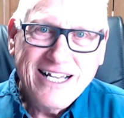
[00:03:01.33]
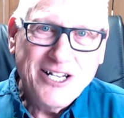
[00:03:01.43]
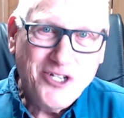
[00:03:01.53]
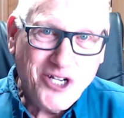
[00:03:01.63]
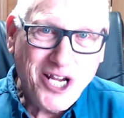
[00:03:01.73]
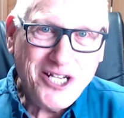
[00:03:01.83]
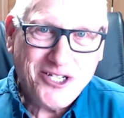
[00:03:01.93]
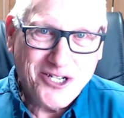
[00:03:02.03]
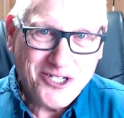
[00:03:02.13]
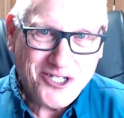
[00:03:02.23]

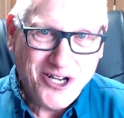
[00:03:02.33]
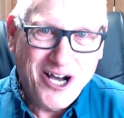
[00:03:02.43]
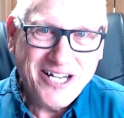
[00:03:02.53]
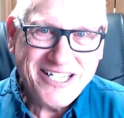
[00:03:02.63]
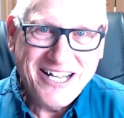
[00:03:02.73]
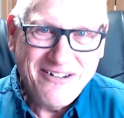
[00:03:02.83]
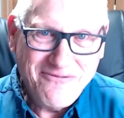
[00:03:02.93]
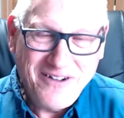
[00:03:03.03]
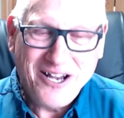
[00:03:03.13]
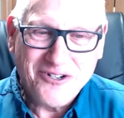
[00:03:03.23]
Jesus sought
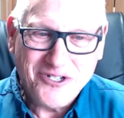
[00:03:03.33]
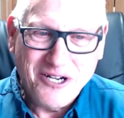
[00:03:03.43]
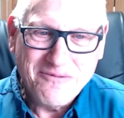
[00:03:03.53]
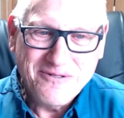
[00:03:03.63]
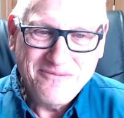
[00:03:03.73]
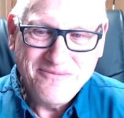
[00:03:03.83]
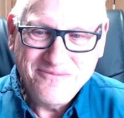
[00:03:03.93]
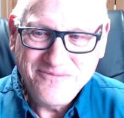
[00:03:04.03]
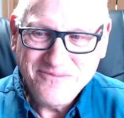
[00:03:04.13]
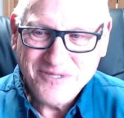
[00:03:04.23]
fellowship.
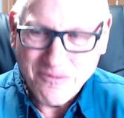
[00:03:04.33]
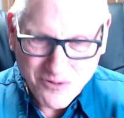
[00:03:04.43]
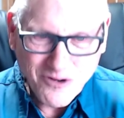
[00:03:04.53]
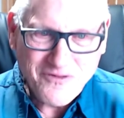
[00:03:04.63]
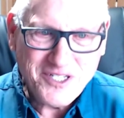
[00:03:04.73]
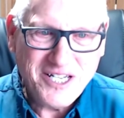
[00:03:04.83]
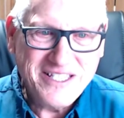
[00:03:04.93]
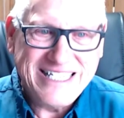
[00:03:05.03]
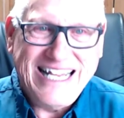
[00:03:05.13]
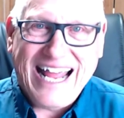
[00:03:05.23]
The proof is in the
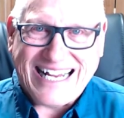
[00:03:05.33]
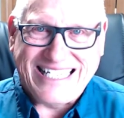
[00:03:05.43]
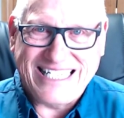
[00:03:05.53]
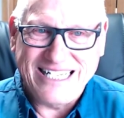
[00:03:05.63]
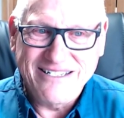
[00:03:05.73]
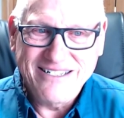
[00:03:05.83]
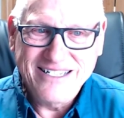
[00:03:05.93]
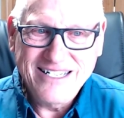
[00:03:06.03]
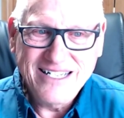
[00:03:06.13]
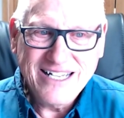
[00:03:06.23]
text.
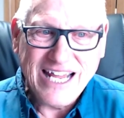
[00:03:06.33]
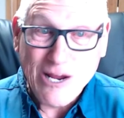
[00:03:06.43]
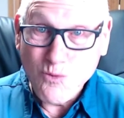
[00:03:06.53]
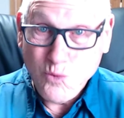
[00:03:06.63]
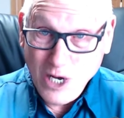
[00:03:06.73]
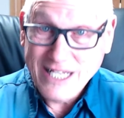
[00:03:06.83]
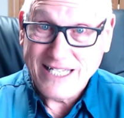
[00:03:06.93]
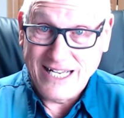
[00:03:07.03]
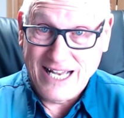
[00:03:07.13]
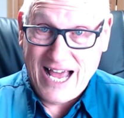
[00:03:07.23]
He was
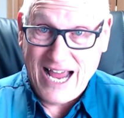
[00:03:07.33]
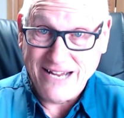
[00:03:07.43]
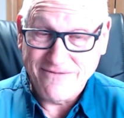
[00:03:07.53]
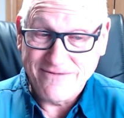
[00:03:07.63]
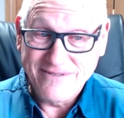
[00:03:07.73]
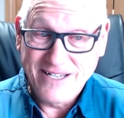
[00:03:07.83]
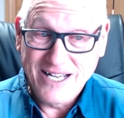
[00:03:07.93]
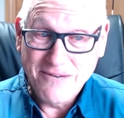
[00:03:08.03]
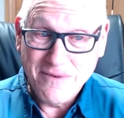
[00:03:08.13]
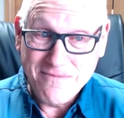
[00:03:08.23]
alive,
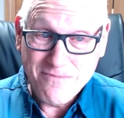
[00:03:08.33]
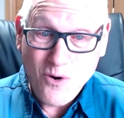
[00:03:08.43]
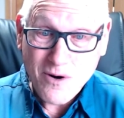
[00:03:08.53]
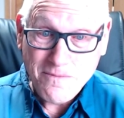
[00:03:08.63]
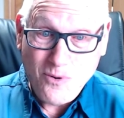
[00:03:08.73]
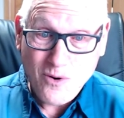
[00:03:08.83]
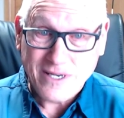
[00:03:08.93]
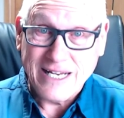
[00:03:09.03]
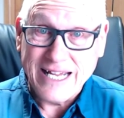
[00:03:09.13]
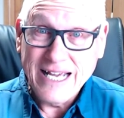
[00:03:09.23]
but more
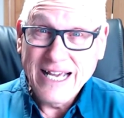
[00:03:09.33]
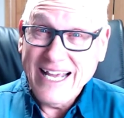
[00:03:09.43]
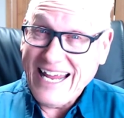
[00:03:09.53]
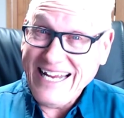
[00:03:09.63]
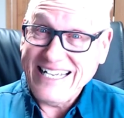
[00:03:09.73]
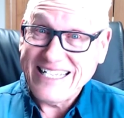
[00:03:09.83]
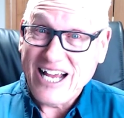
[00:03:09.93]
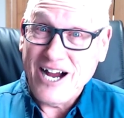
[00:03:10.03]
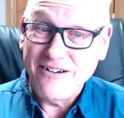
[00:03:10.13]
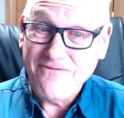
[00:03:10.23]
importantly, he
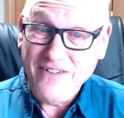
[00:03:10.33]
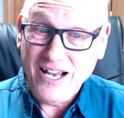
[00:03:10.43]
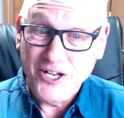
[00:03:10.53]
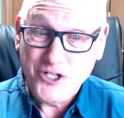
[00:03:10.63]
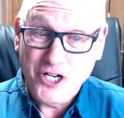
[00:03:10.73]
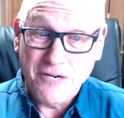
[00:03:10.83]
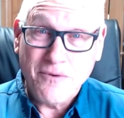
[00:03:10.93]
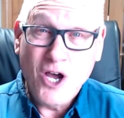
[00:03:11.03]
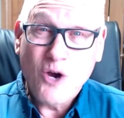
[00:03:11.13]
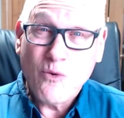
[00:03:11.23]
desired fellowship
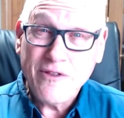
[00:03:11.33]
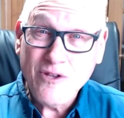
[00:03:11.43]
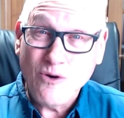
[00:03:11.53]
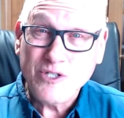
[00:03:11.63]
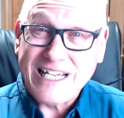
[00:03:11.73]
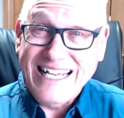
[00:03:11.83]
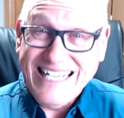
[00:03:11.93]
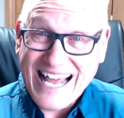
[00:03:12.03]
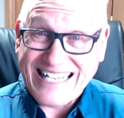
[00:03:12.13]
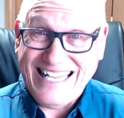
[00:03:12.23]
with those
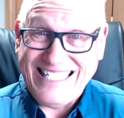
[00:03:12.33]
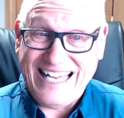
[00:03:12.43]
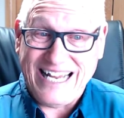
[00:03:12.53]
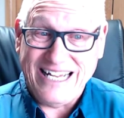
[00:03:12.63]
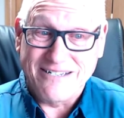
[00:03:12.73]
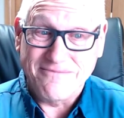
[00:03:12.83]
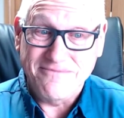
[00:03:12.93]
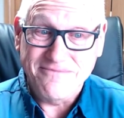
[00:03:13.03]
connected to him.